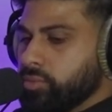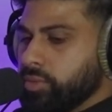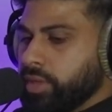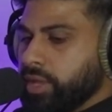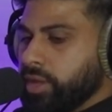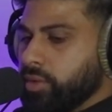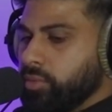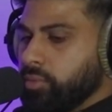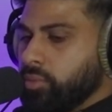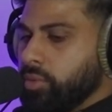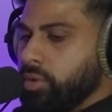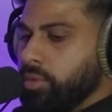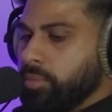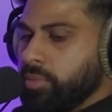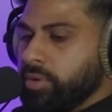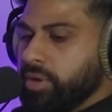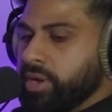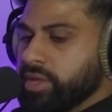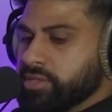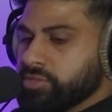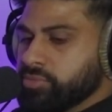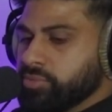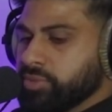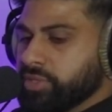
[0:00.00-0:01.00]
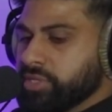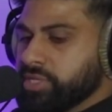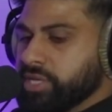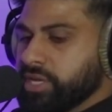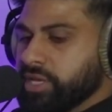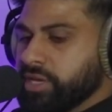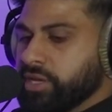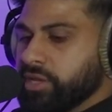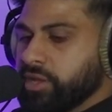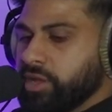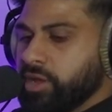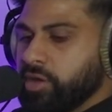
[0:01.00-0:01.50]
like Walmart hasn't really
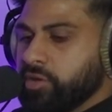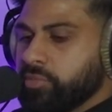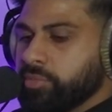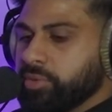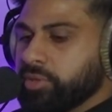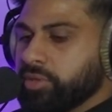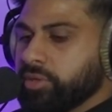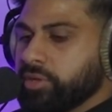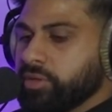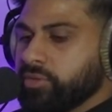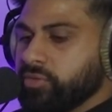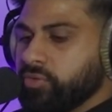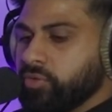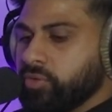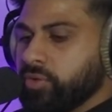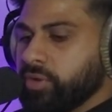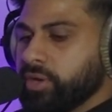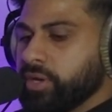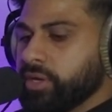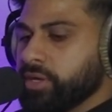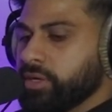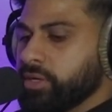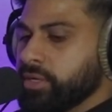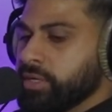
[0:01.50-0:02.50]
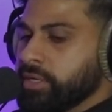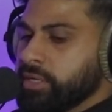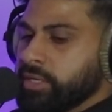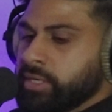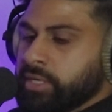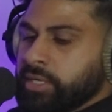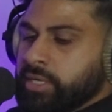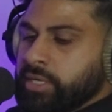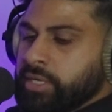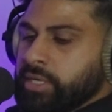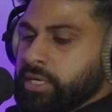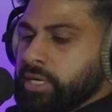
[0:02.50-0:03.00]
taken any accountability for it.
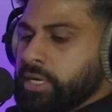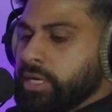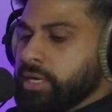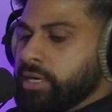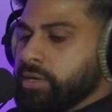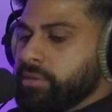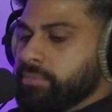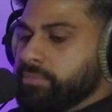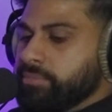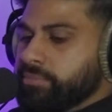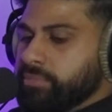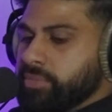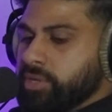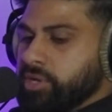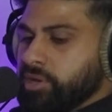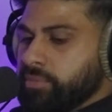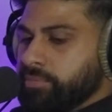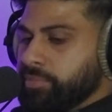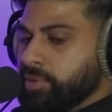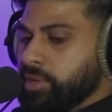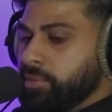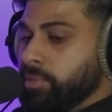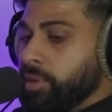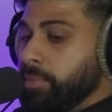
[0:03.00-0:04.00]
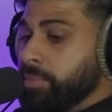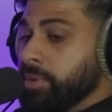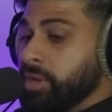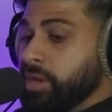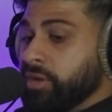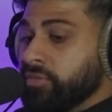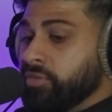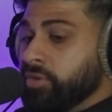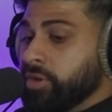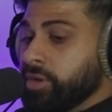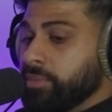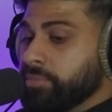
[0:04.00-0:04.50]
Company might be
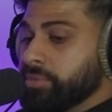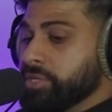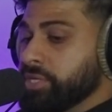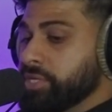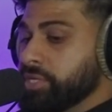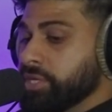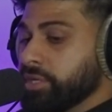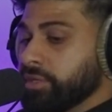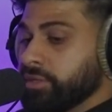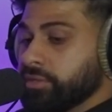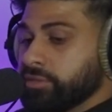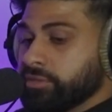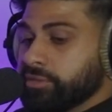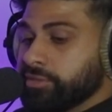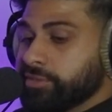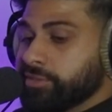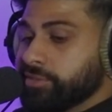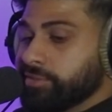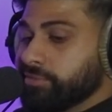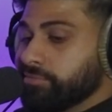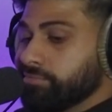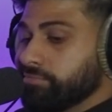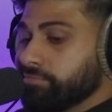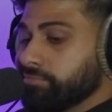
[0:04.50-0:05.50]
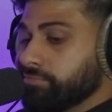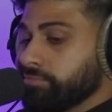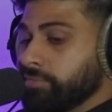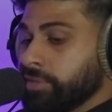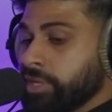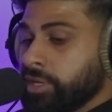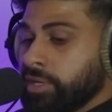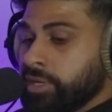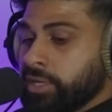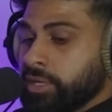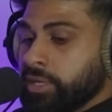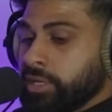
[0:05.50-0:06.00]
covering up details,
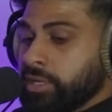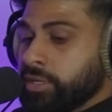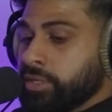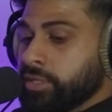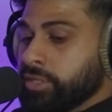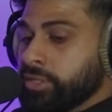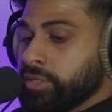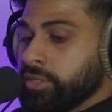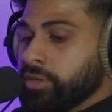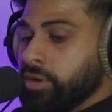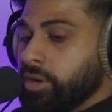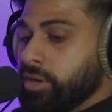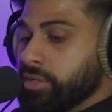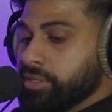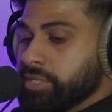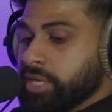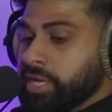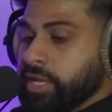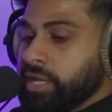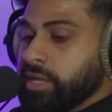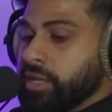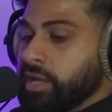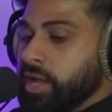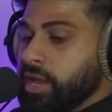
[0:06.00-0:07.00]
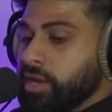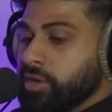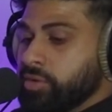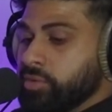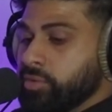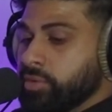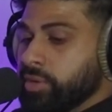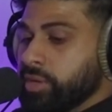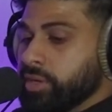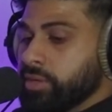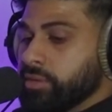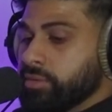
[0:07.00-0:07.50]
not taking
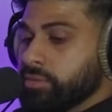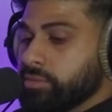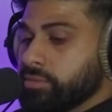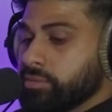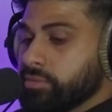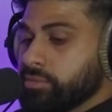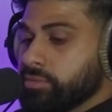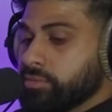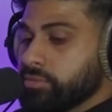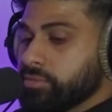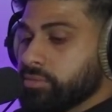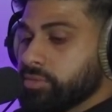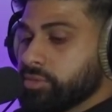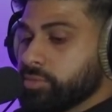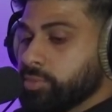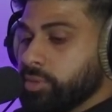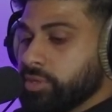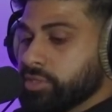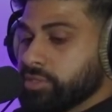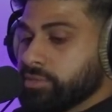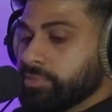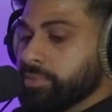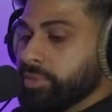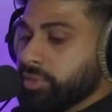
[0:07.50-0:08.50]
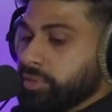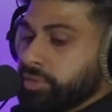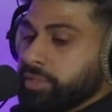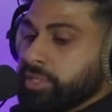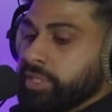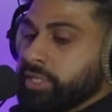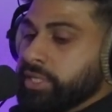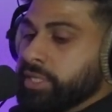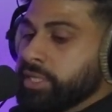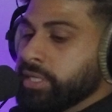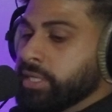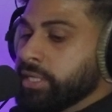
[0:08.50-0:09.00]
adequate
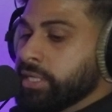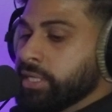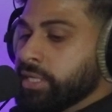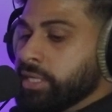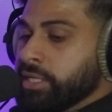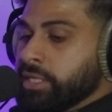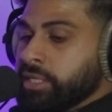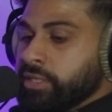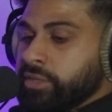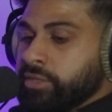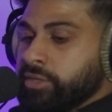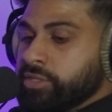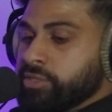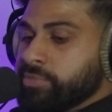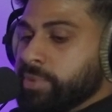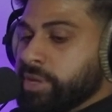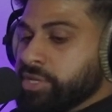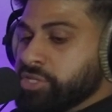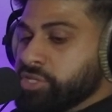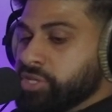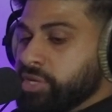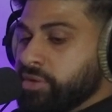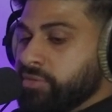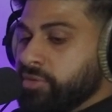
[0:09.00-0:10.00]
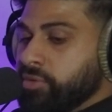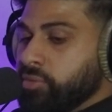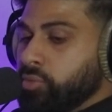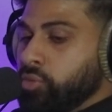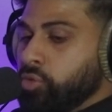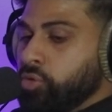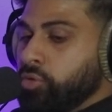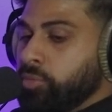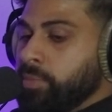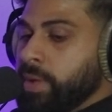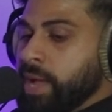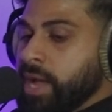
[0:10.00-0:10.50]
responsibility. There's mention of a
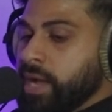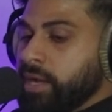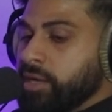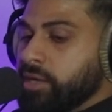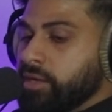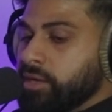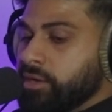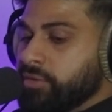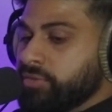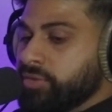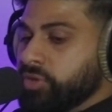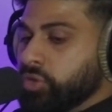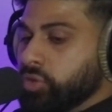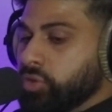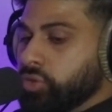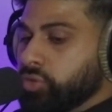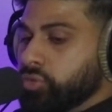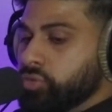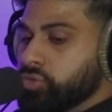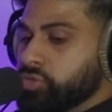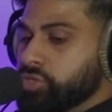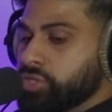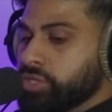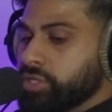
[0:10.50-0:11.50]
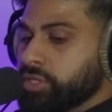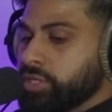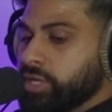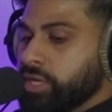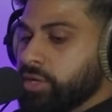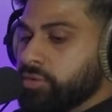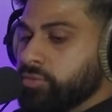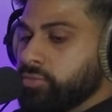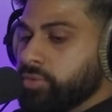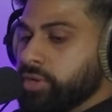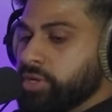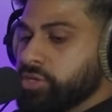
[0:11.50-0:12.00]
rollback of inclusion
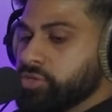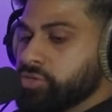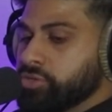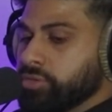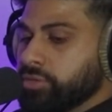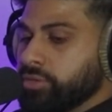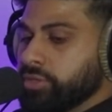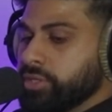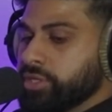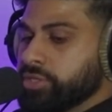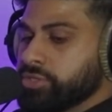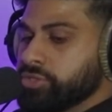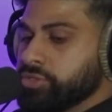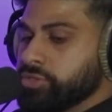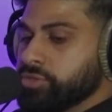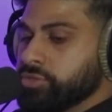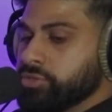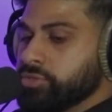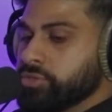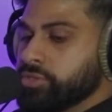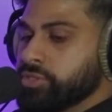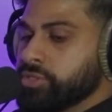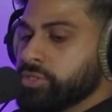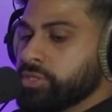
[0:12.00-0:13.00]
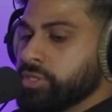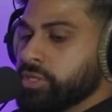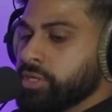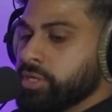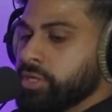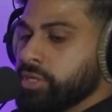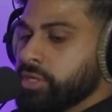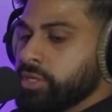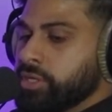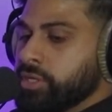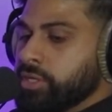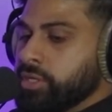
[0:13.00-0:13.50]
and racial issues,
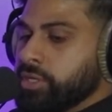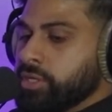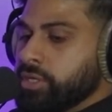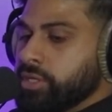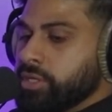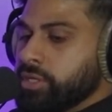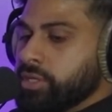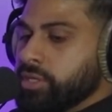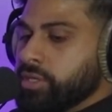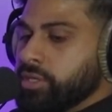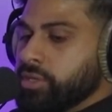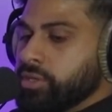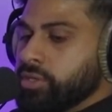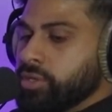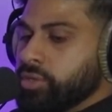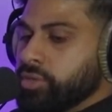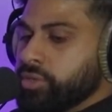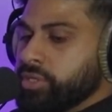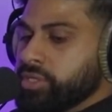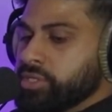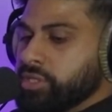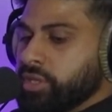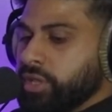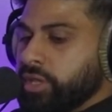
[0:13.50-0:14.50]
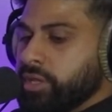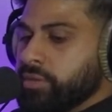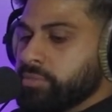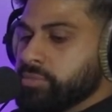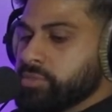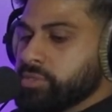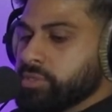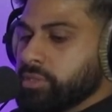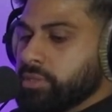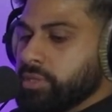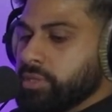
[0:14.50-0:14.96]
though these claims